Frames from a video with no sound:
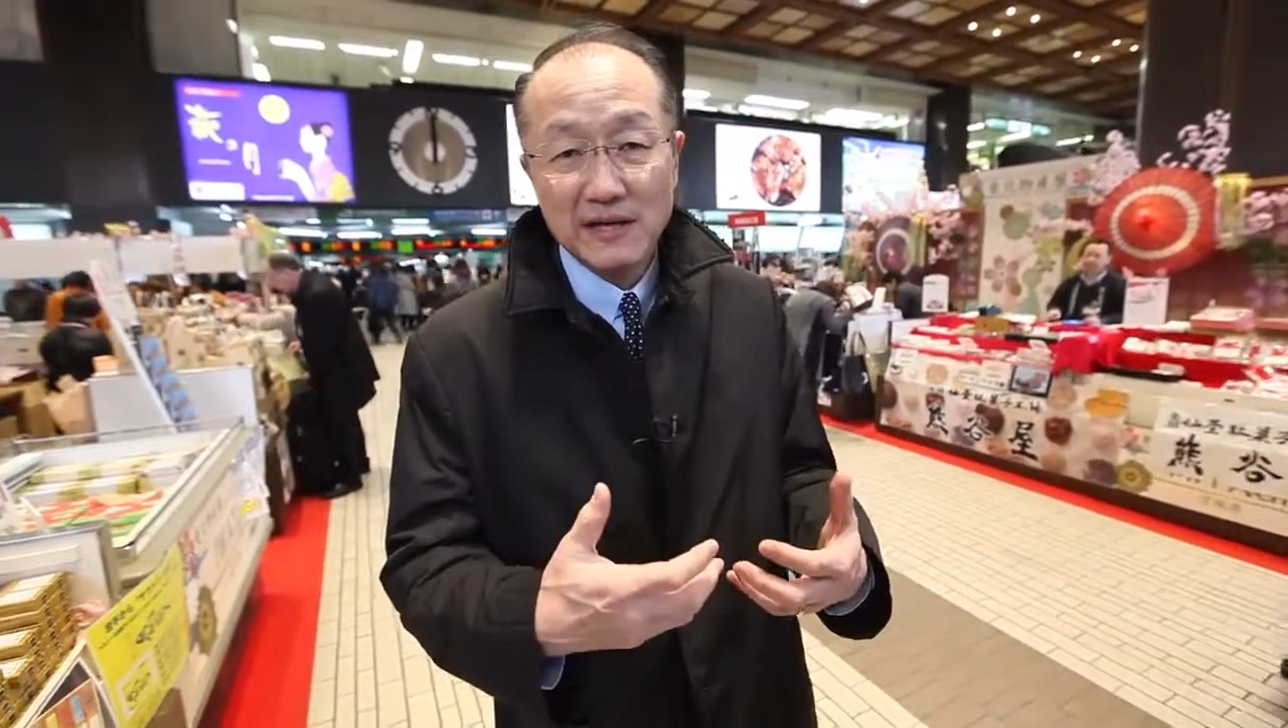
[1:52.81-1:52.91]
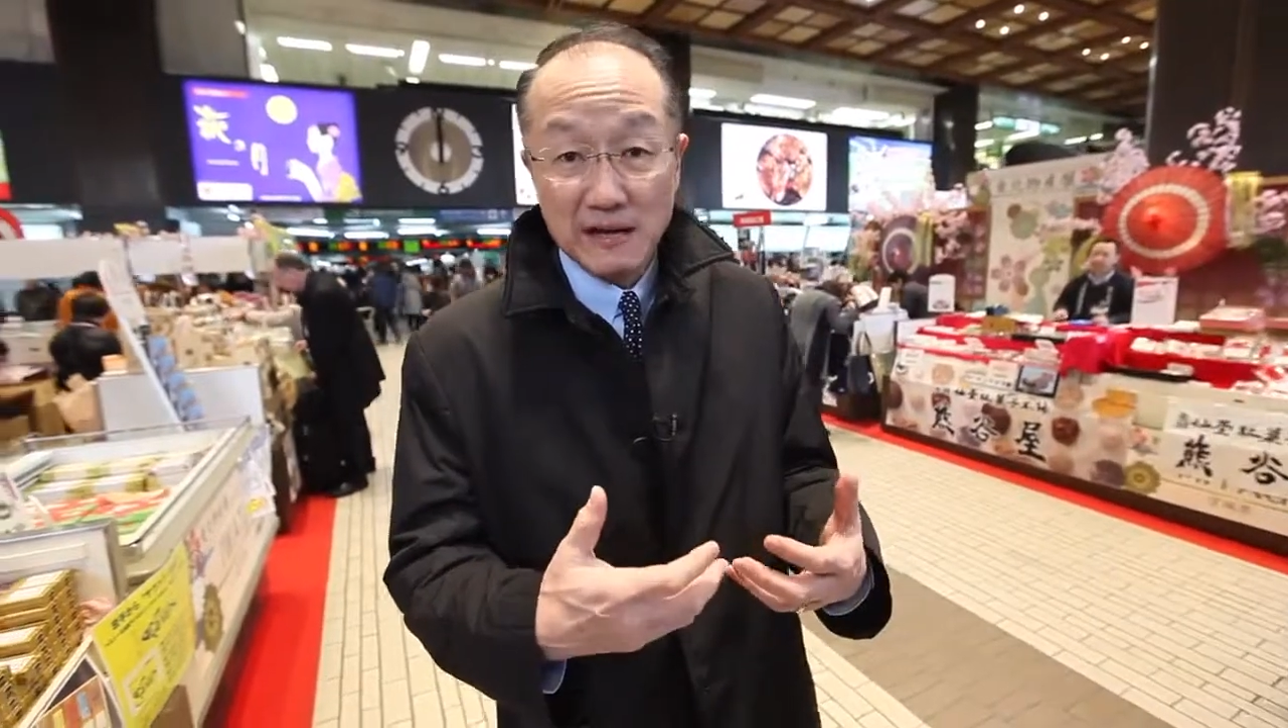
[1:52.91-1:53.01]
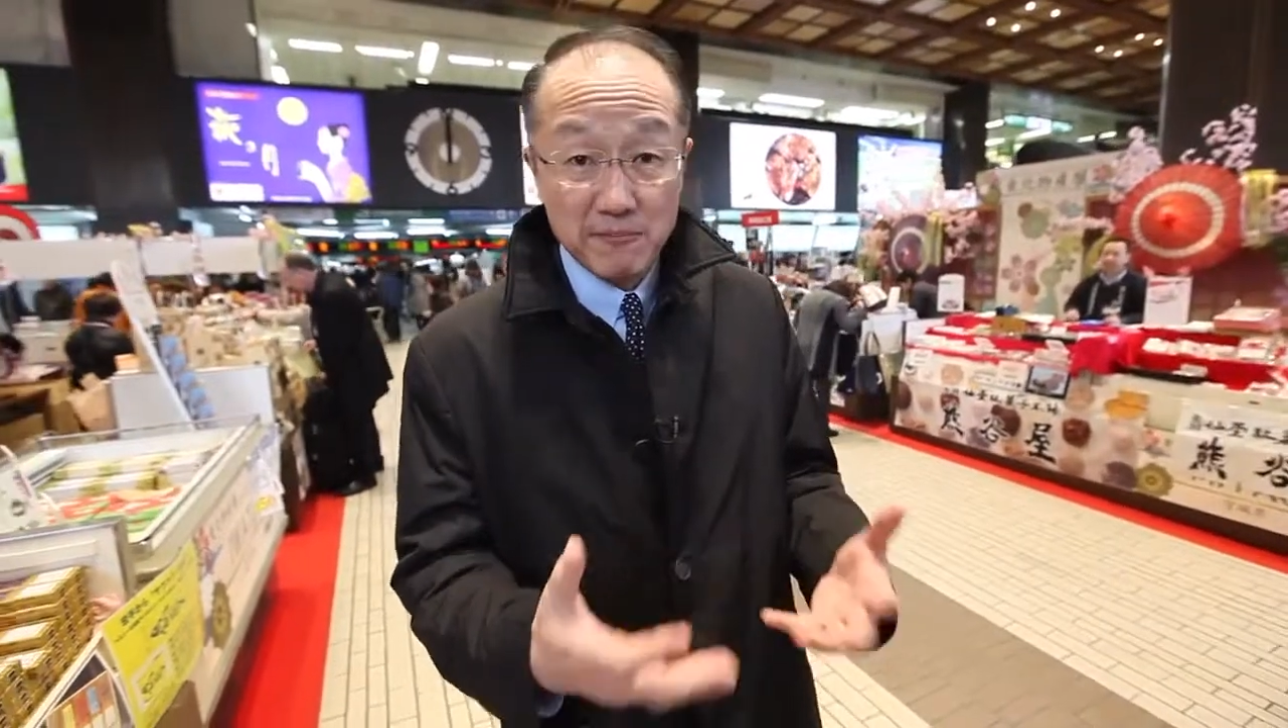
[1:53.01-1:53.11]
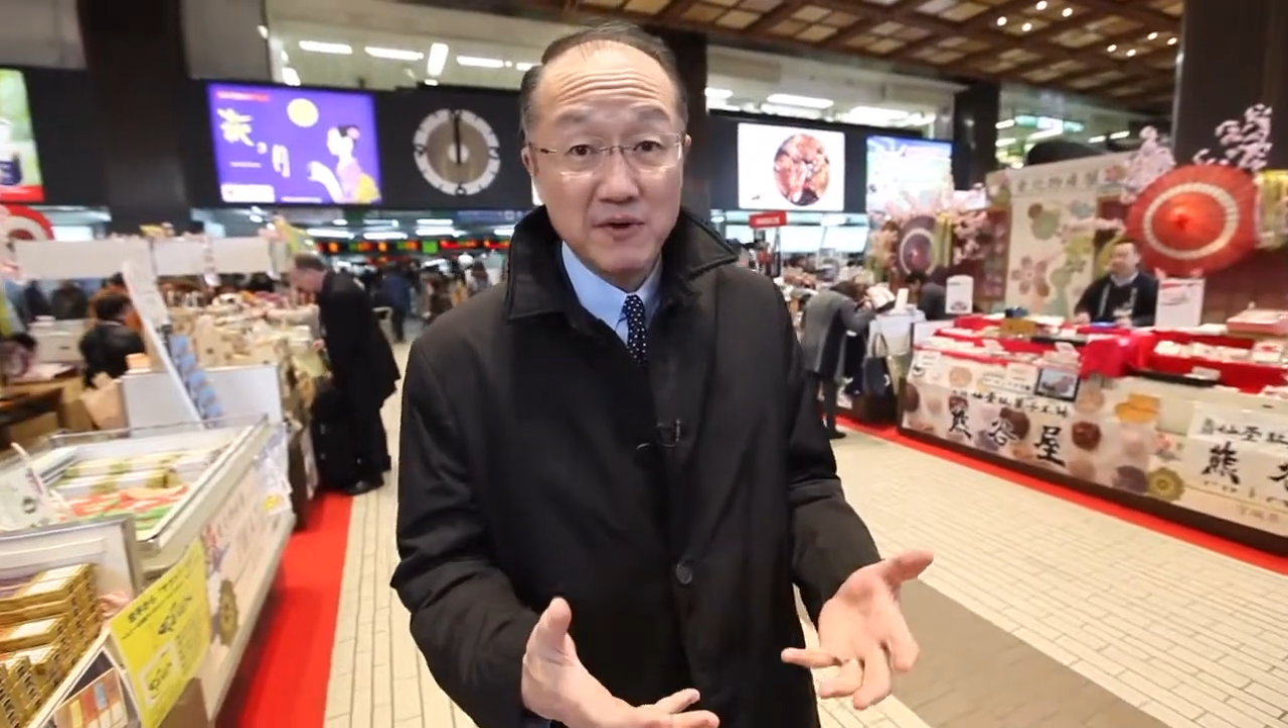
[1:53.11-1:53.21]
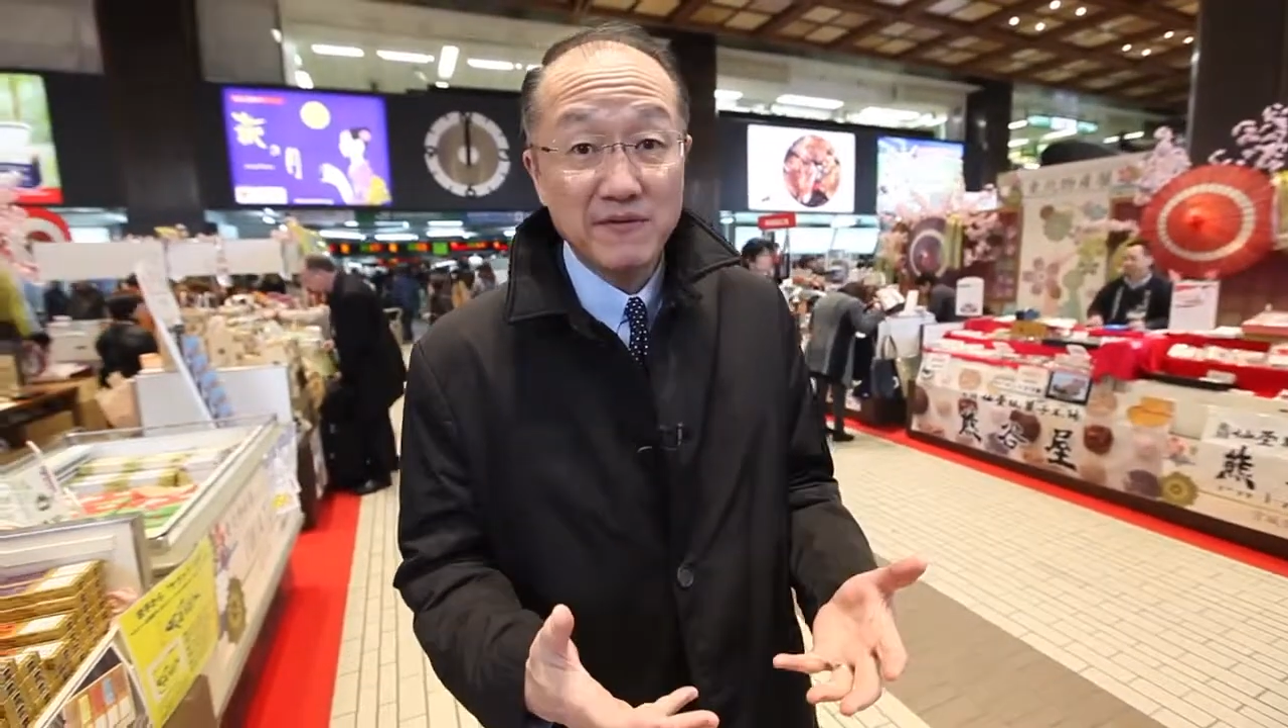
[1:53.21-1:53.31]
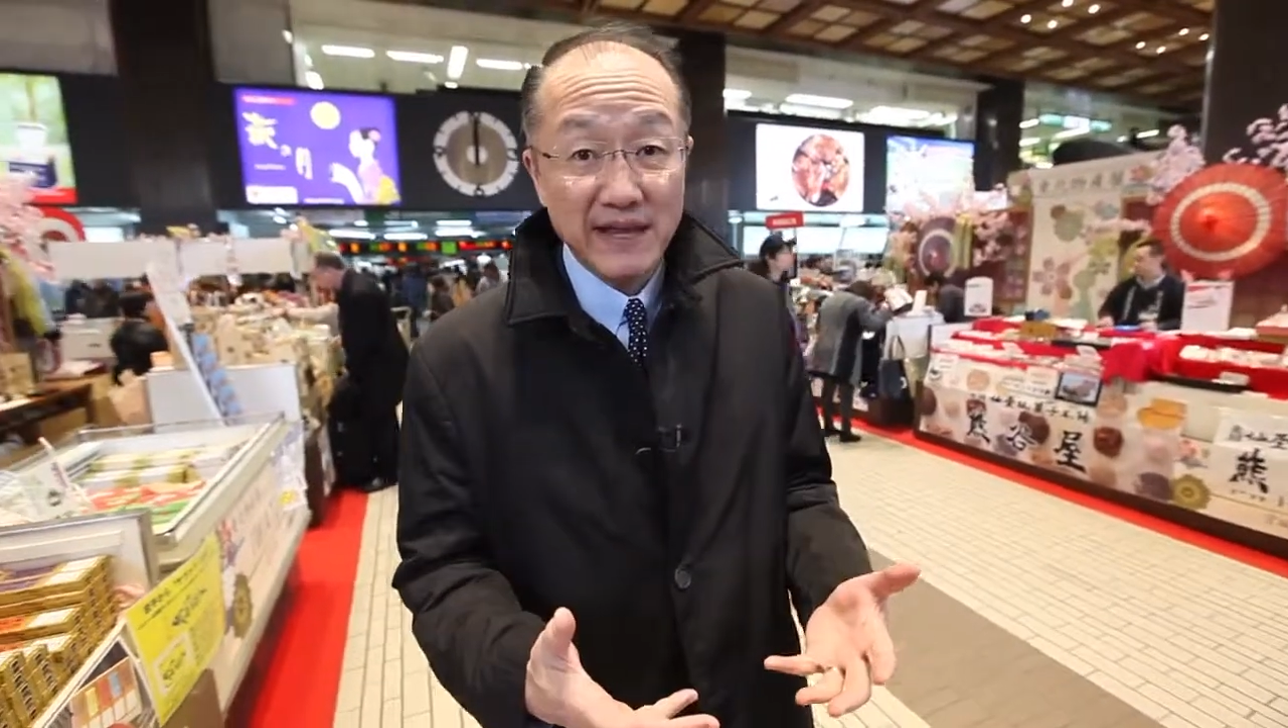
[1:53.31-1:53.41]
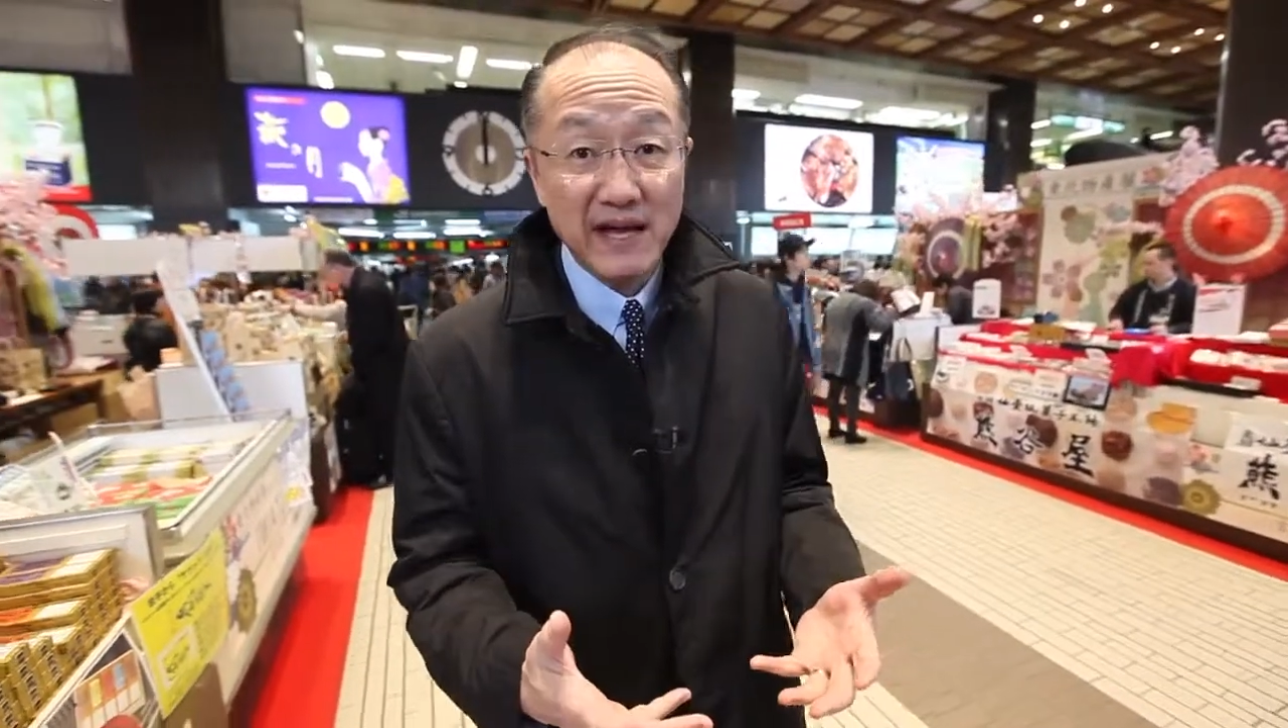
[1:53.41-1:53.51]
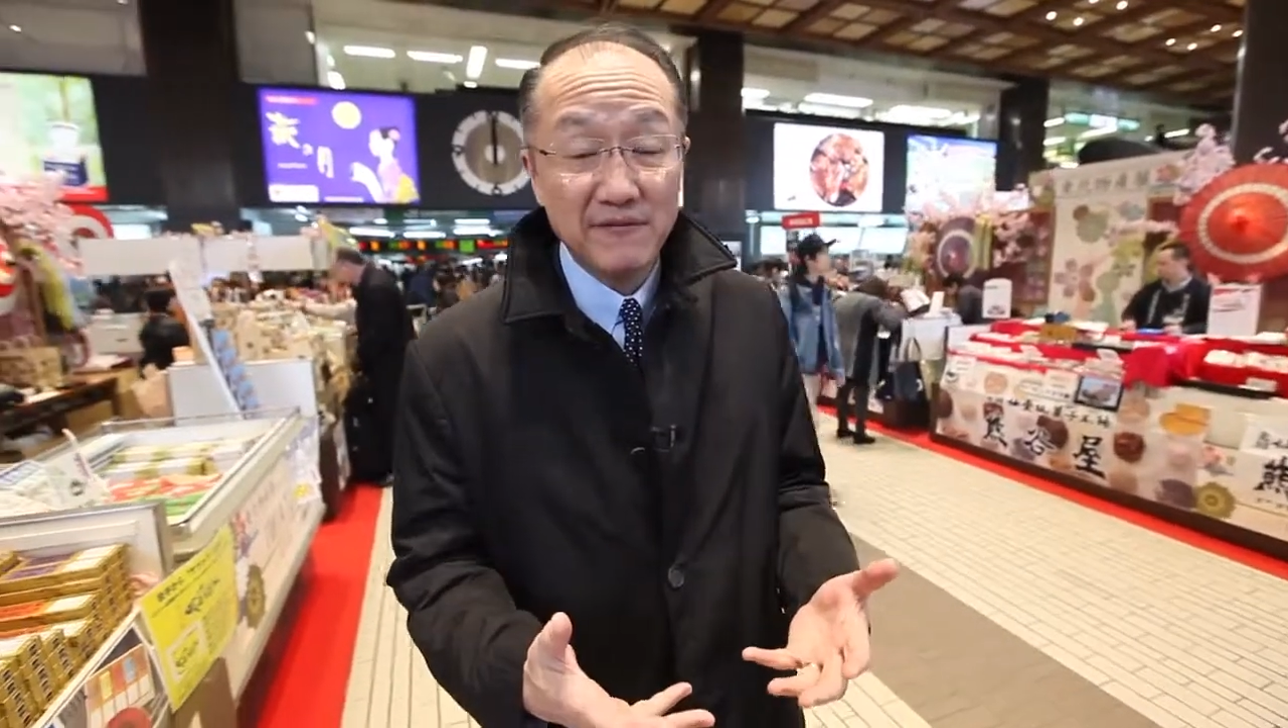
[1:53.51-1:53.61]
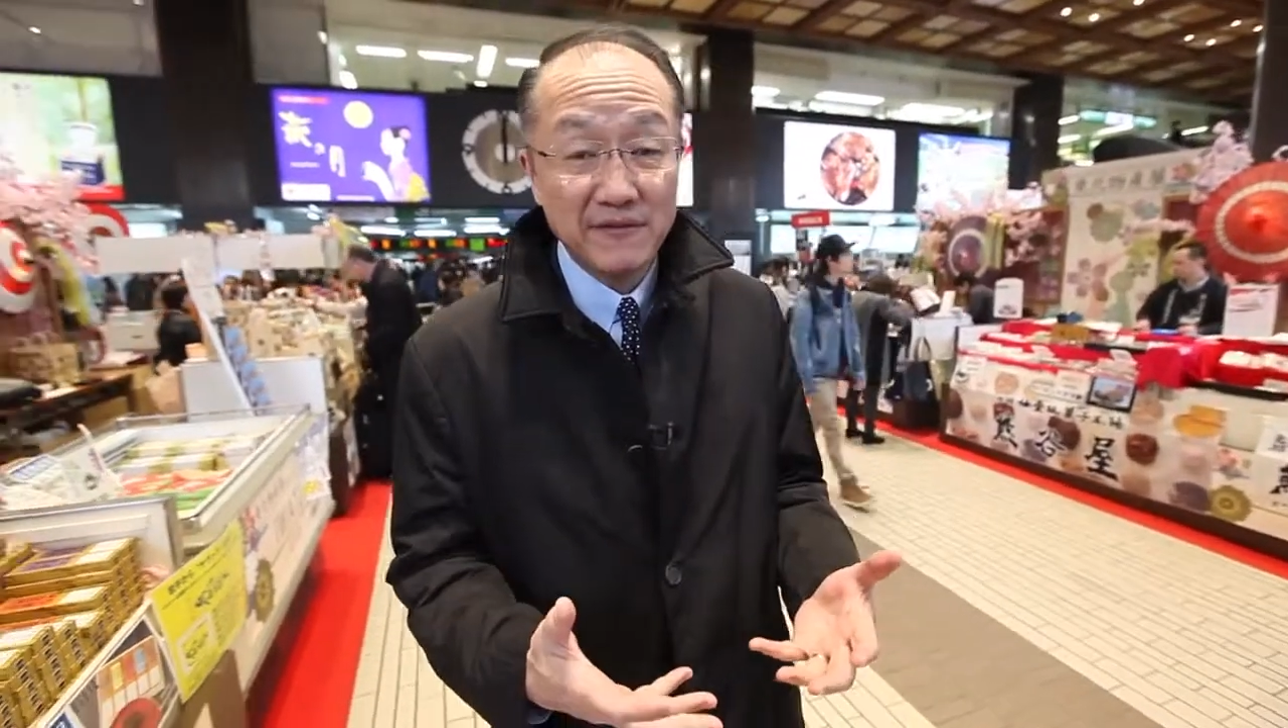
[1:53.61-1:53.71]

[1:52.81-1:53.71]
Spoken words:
improving the health